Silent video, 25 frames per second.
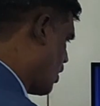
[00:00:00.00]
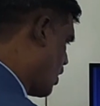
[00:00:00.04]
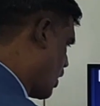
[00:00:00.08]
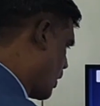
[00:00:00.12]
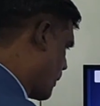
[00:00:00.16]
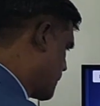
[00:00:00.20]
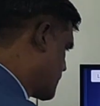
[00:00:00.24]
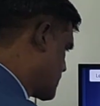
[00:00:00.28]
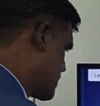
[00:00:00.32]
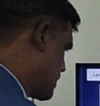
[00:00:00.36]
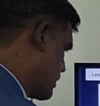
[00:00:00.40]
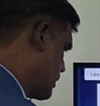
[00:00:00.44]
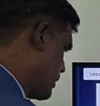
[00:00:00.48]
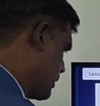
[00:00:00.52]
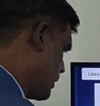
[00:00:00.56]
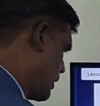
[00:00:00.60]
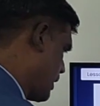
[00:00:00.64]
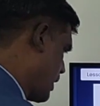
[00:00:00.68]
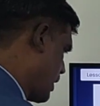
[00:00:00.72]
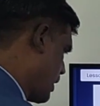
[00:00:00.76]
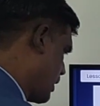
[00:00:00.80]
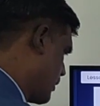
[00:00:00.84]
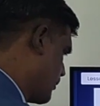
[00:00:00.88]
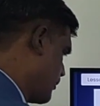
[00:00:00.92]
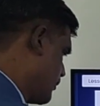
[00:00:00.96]
Option
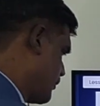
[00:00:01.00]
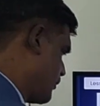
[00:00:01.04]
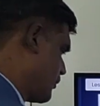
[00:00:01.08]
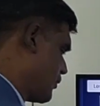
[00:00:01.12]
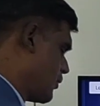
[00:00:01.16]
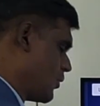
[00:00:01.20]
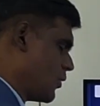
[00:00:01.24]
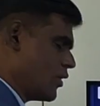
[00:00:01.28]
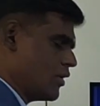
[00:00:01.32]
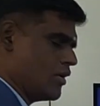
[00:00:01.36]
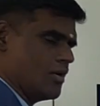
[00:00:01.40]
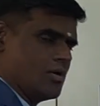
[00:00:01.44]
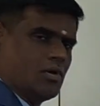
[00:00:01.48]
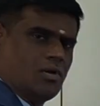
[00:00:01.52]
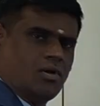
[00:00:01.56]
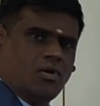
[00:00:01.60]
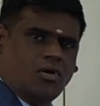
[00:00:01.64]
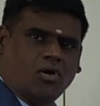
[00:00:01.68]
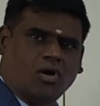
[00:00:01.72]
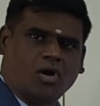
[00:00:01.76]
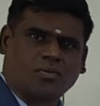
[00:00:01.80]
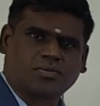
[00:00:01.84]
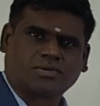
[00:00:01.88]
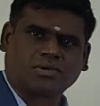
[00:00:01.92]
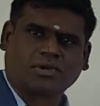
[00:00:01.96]
A.
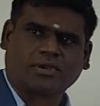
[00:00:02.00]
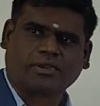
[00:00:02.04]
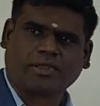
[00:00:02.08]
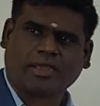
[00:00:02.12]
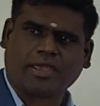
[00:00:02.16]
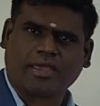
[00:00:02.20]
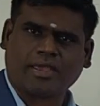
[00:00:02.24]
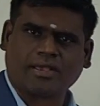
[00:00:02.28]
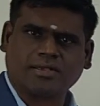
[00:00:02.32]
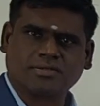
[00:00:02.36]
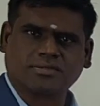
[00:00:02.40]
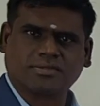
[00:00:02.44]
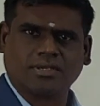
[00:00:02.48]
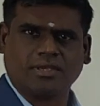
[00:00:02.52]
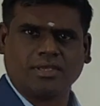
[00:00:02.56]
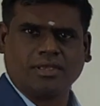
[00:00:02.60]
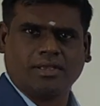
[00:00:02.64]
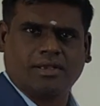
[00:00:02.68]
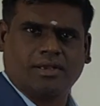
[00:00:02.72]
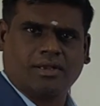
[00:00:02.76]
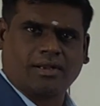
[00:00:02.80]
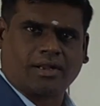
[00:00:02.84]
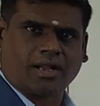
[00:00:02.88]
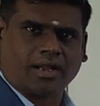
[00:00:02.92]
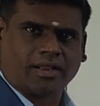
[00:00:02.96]
Option A is
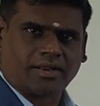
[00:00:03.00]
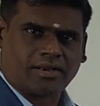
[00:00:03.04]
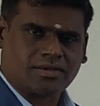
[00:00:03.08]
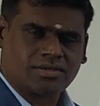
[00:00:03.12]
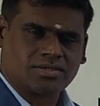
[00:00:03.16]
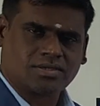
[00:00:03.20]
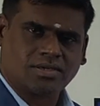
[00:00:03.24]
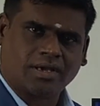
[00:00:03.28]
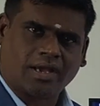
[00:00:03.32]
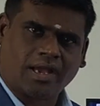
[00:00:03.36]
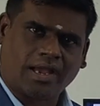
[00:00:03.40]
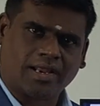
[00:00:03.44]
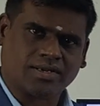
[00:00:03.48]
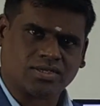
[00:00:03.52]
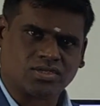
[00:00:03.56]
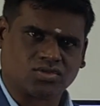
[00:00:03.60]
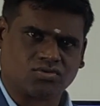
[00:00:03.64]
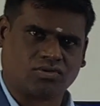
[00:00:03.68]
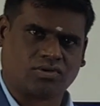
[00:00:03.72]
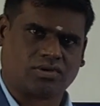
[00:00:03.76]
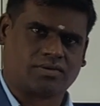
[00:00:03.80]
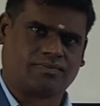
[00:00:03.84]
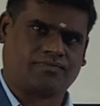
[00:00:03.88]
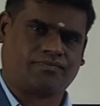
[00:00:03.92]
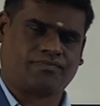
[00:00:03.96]
the correct
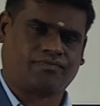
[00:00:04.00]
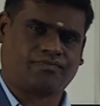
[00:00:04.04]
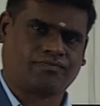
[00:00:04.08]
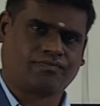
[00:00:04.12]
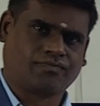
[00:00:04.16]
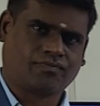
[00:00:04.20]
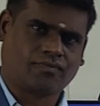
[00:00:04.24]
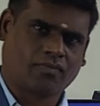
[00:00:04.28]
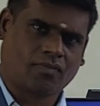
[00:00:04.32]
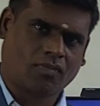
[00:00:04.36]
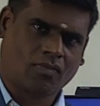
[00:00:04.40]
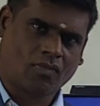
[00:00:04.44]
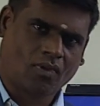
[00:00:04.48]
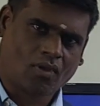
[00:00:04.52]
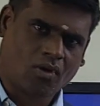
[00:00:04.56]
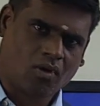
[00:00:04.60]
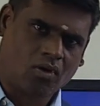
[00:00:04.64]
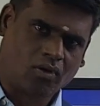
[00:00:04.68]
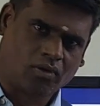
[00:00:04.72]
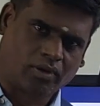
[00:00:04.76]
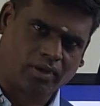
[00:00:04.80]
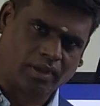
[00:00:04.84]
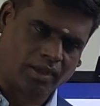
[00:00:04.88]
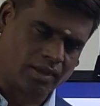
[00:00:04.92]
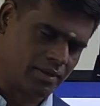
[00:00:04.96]
answer.
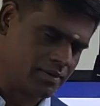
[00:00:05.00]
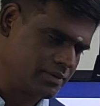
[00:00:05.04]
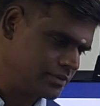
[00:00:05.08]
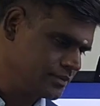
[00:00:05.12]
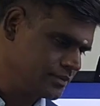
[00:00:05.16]
Okay.